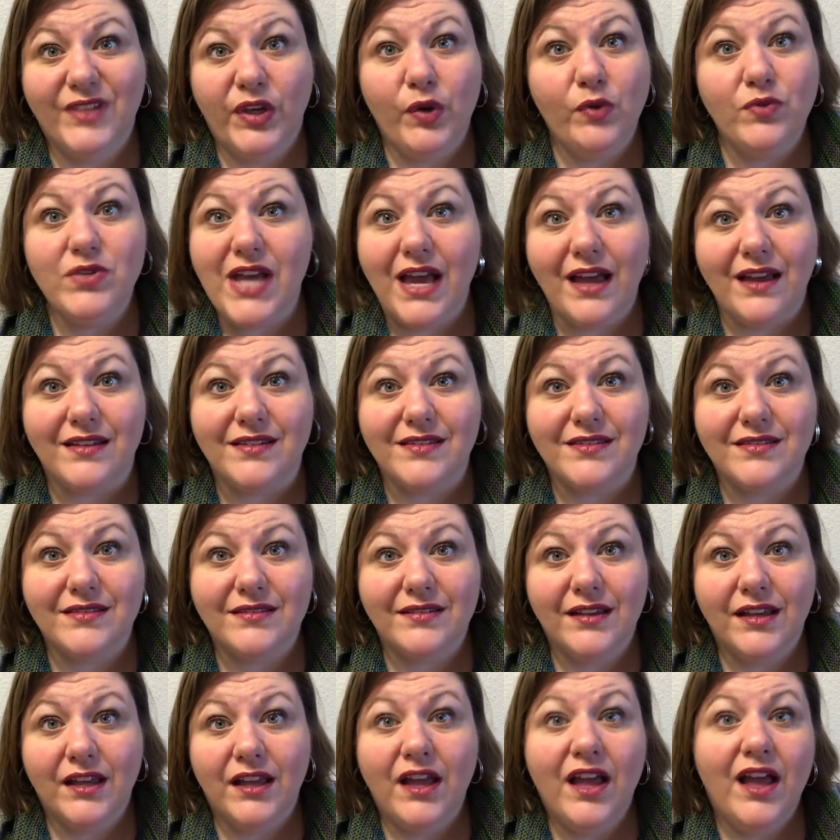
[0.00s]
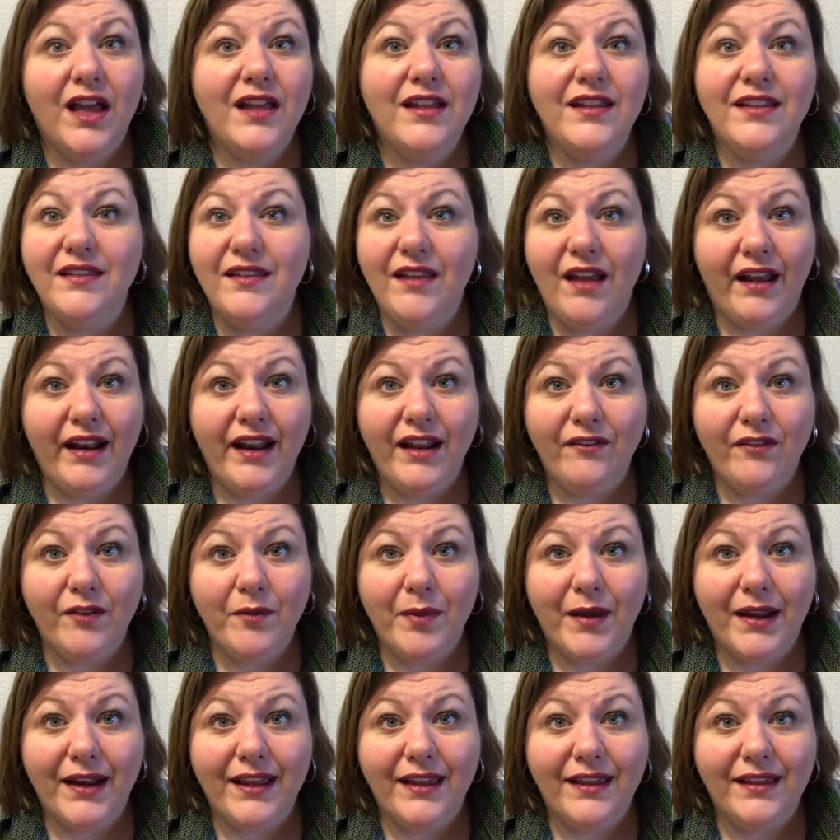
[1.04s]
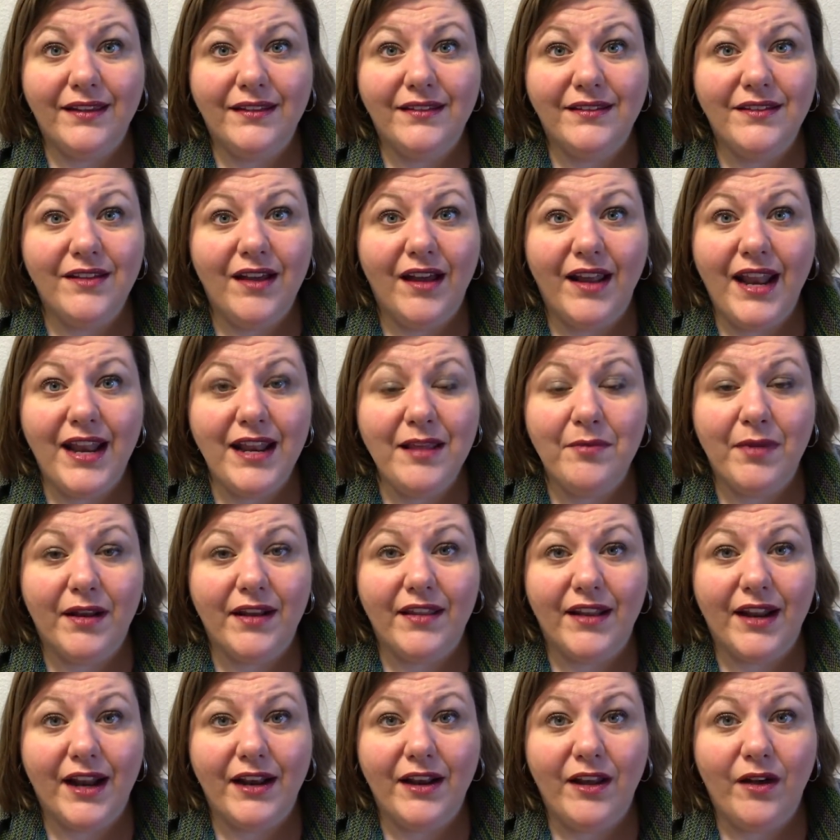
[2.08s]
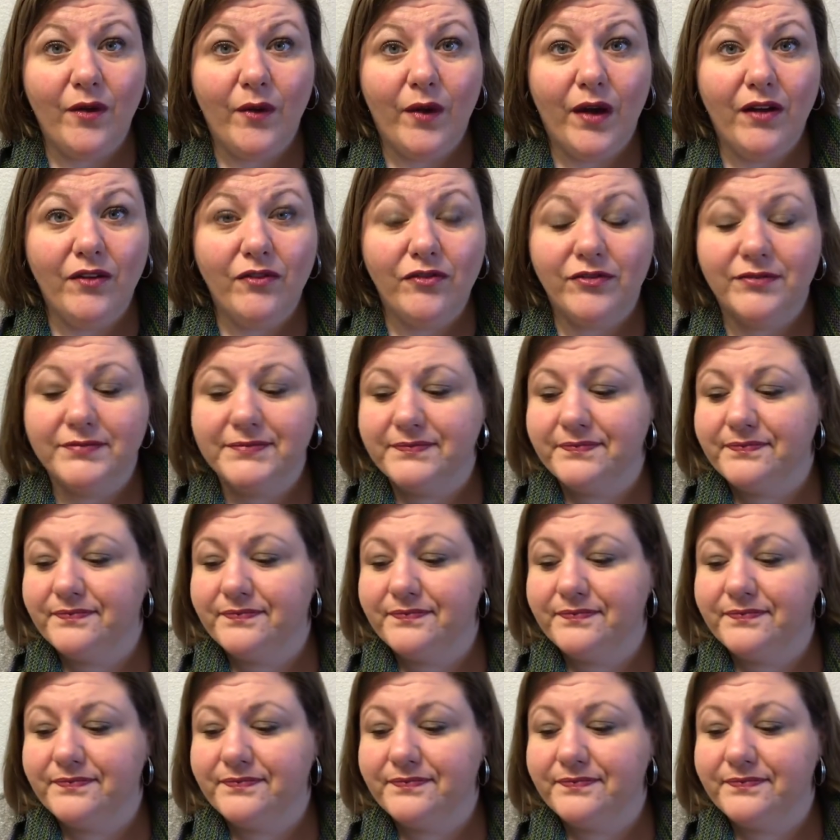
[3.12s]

Who does? Not everybody, not anybody that I know of.